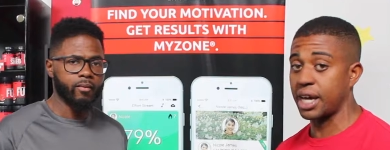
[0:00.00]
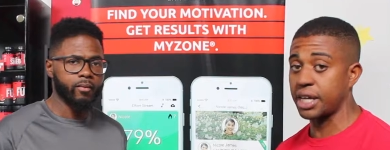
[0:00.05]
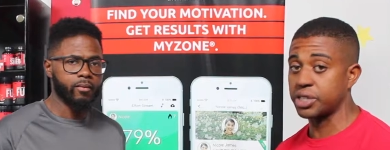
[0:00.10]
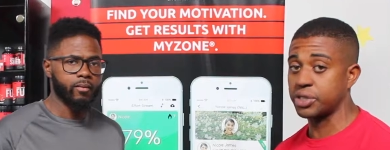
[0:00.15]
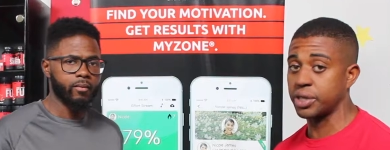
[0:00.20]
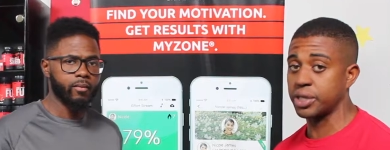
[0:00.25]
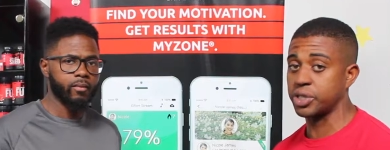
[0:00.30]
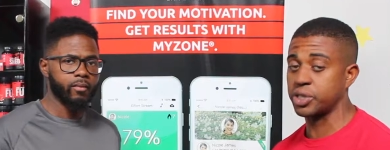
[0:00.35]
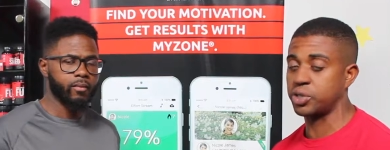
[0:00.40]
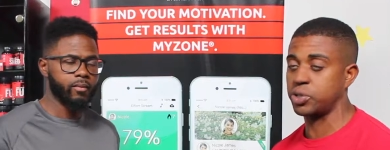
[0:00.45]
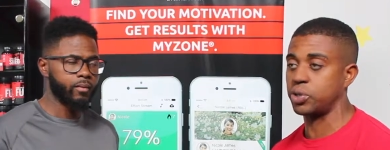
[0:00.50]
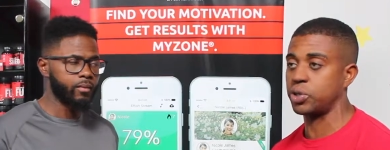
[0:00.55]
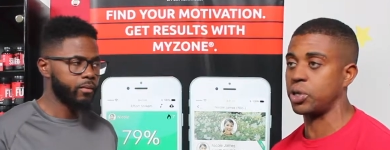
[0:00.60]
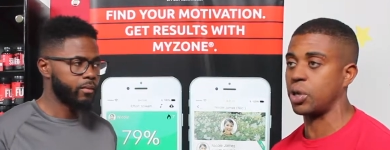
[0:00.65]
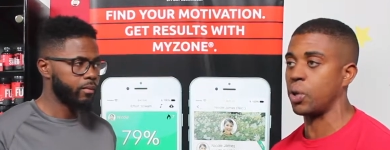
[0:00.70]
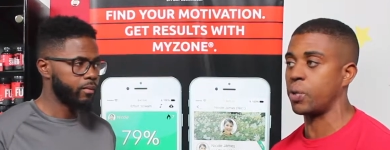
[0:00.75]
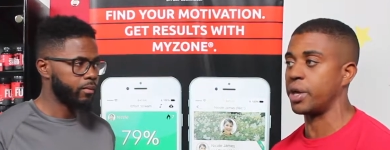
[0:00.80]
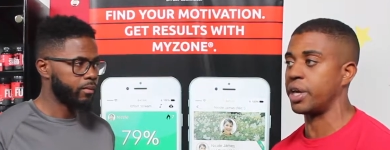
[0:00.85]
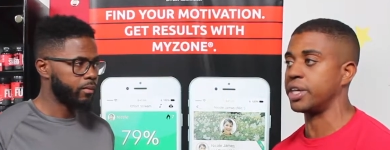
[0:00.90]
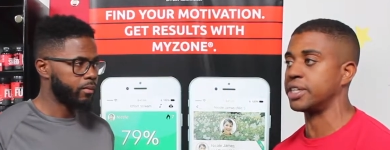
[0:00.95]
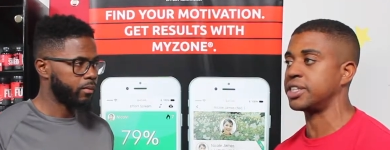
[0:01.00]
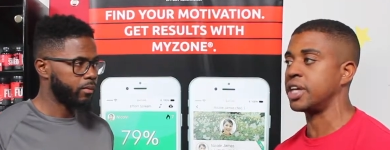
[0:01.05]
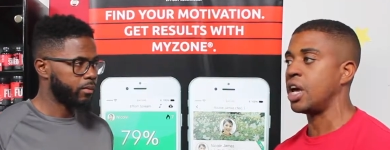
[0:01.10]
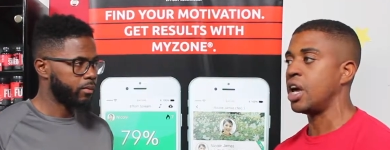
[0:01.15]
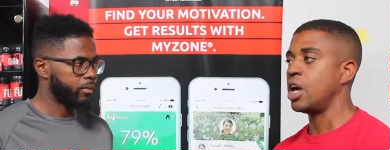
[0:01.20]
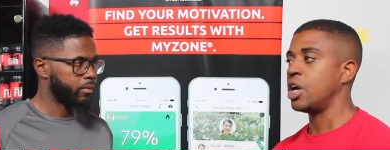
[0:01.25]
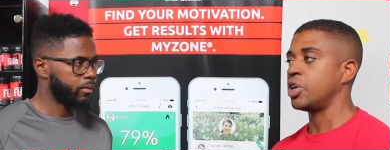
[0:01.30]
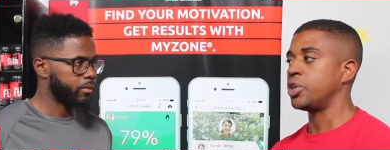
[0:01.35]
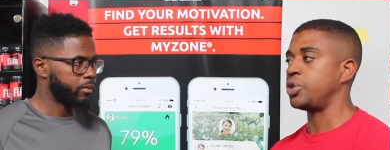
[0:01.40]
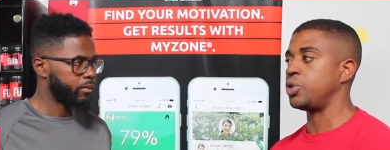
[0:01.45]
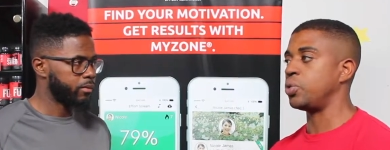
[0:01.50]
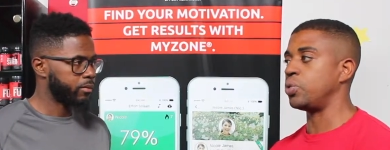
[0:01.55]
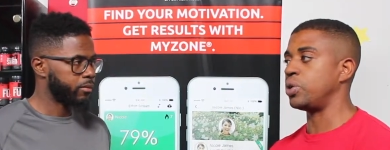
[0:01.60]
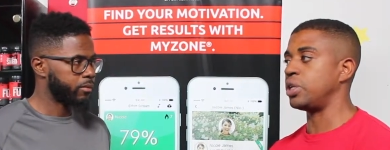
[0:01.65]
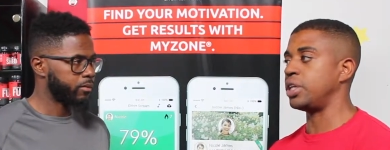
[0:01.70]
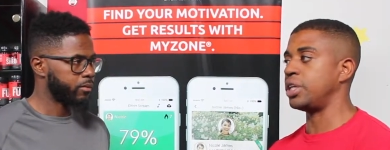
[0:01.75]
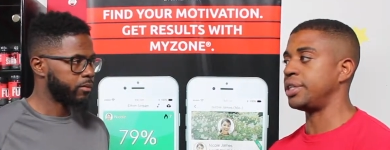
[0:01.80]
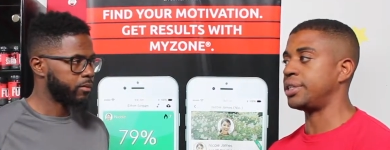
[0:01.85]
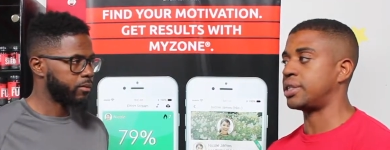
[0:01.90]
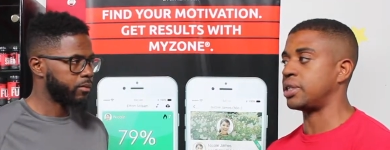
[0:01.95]
Speaker 1: iTrain Studio, is you
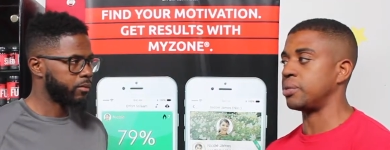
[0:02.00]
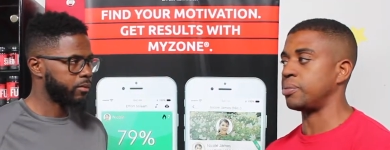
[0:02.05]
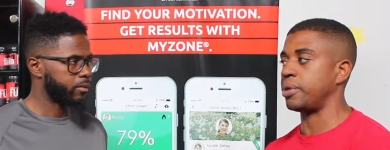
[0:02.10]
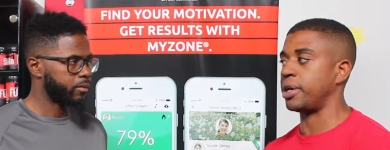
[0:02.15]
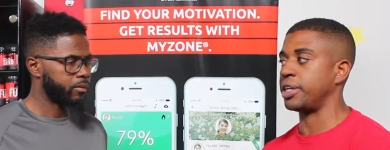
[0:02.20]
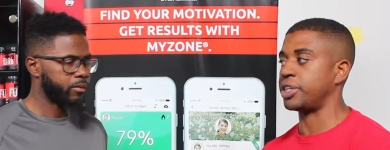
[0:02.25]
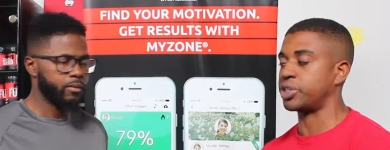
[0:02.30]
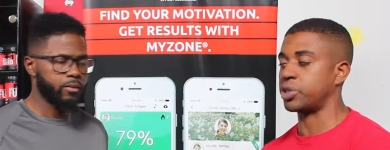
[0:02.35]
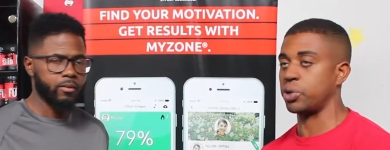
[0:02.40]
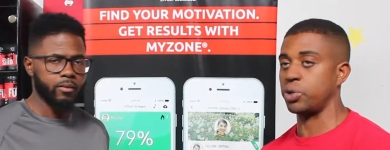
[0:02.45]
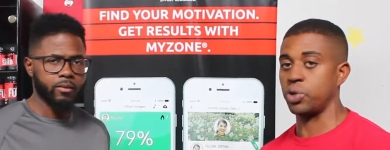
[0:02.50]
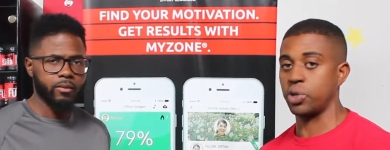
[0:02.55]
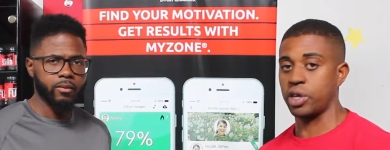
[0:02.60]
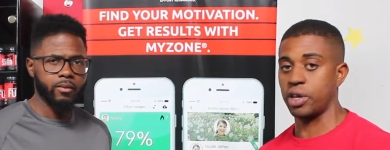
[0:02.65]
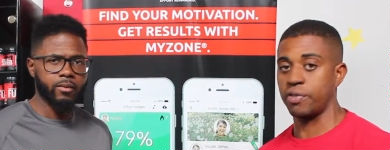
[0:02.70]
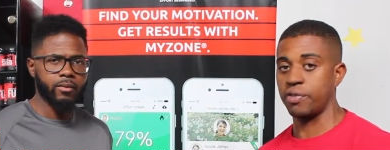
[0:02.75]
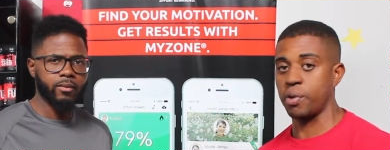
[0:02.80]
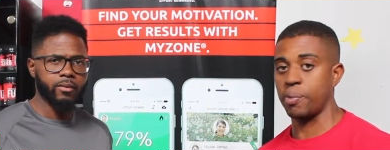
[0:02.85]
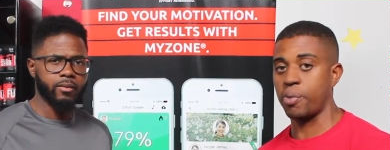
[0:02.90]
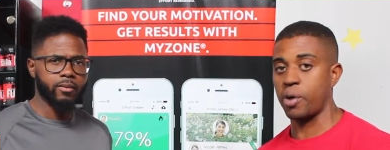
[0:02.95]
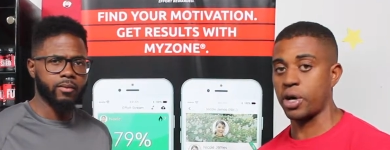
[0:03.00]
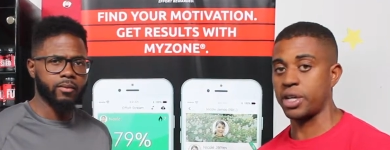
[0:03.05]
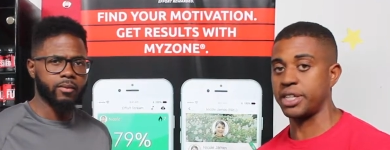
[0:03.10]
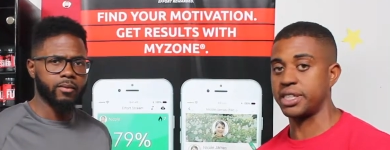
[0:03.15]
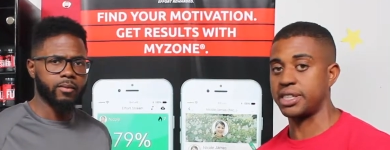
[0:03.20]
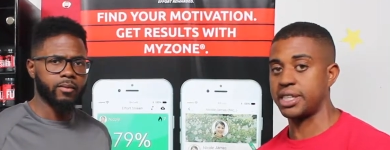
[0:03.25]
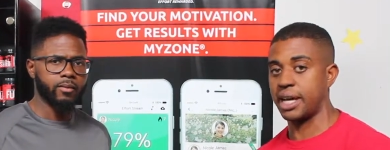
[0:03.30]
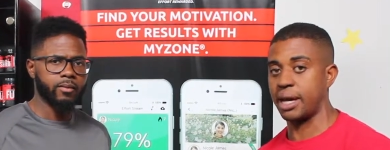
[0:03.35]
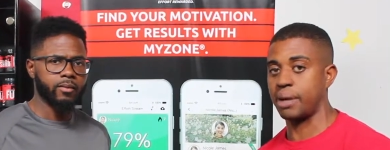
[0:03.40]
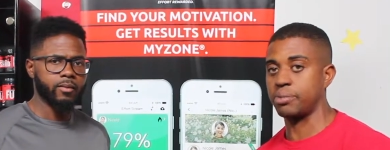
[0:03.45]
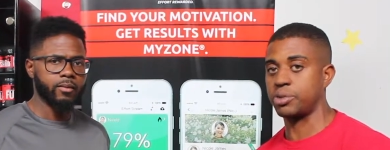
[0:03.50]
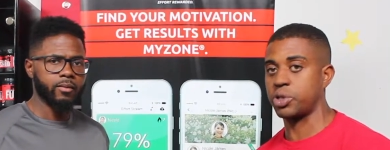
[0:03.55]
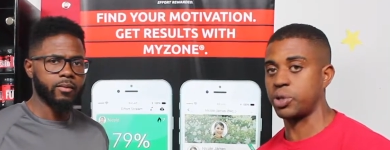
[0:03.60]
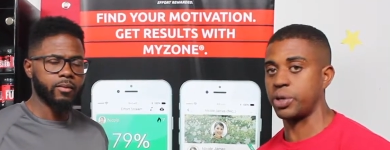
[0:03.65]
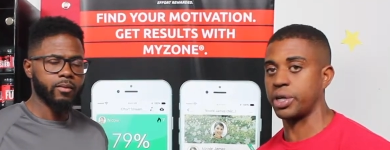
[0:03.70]
need to make sure you give your body time to